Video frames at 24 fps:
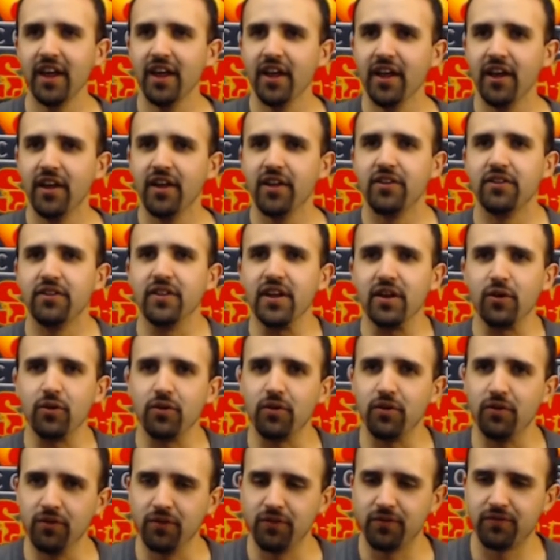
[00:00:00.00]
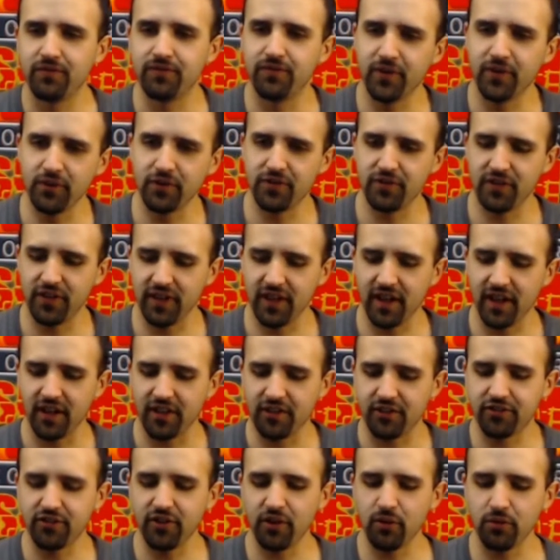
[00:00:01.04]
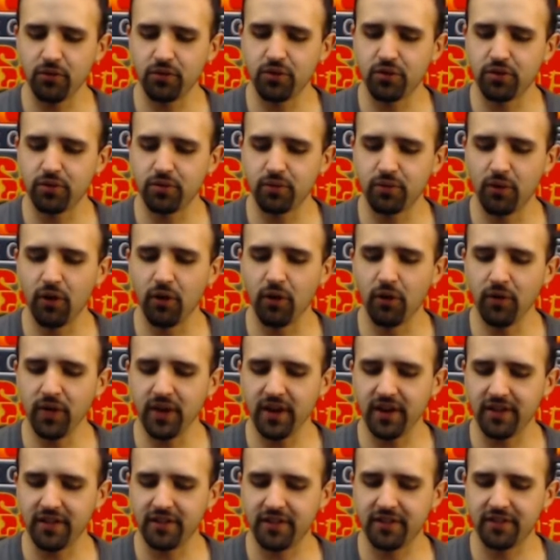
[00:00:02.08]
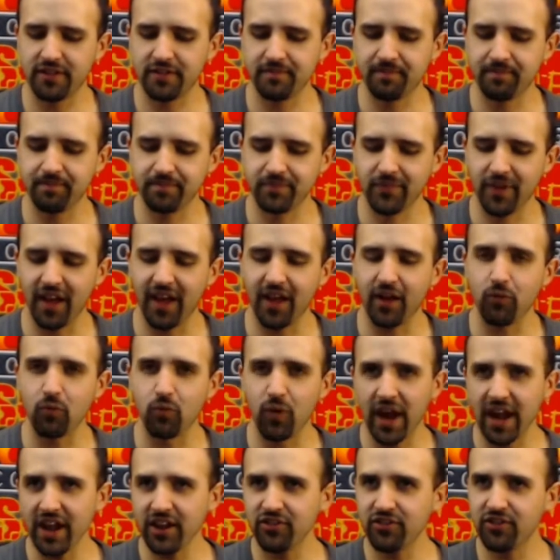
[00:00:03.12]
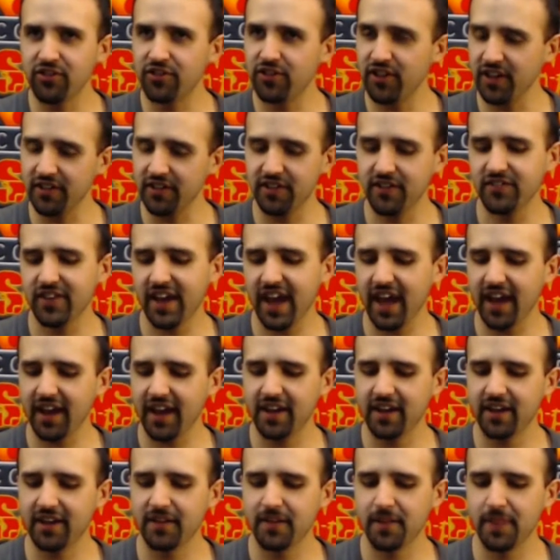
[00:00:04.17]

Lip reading: The Stone Throw is a range 6 attack.